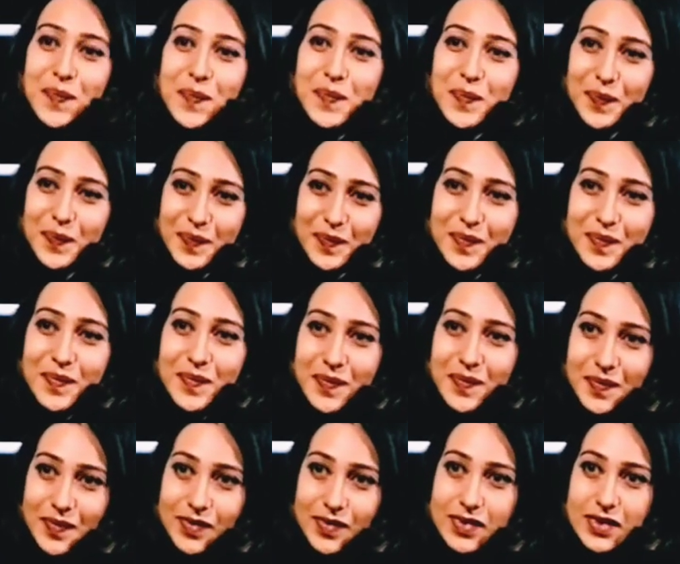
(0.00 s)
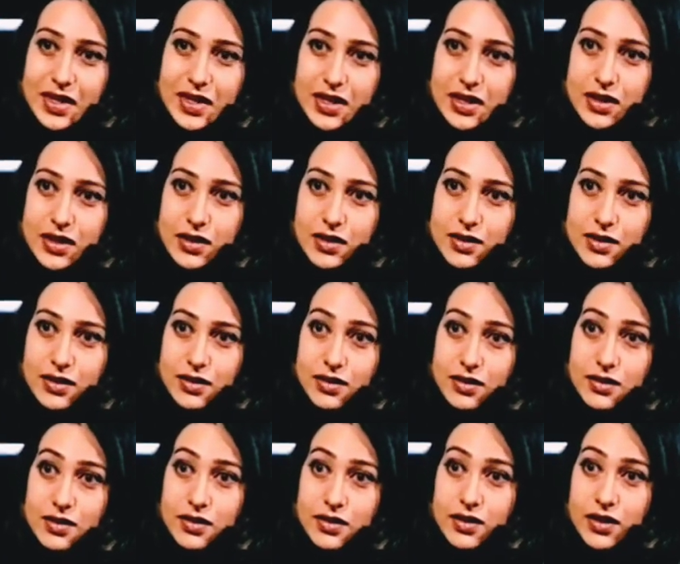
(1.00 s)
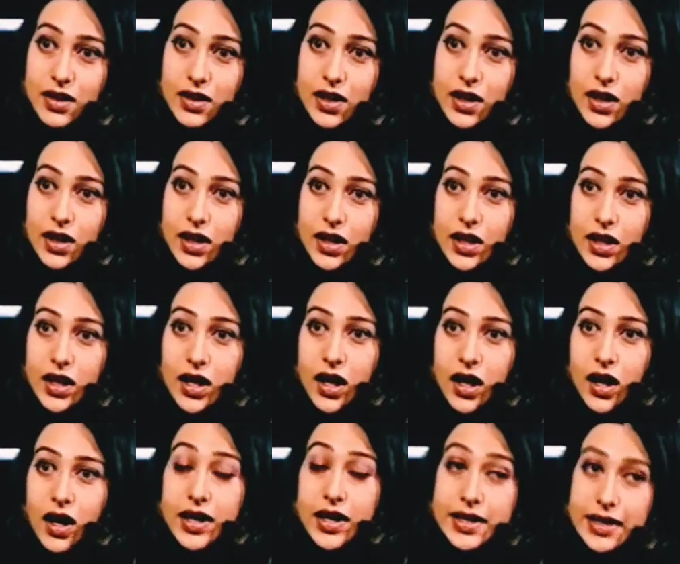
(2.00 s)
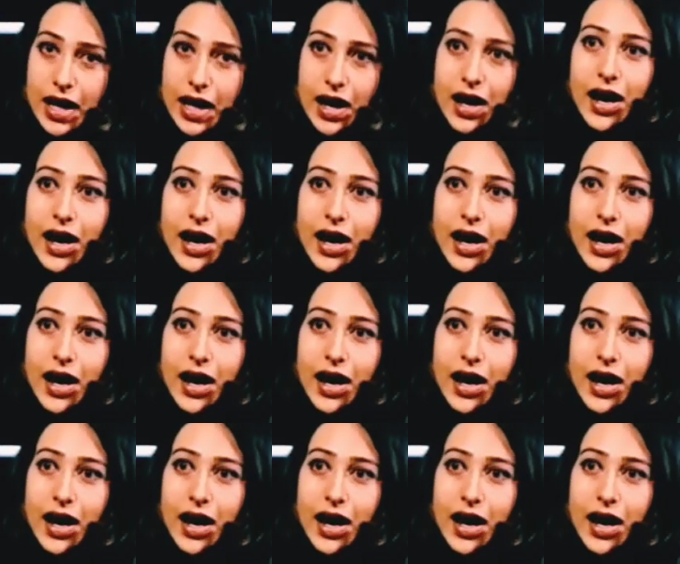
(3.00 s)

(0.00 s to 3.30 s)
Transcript: but did you also do it because it was a way of avoiding studying and avoiding books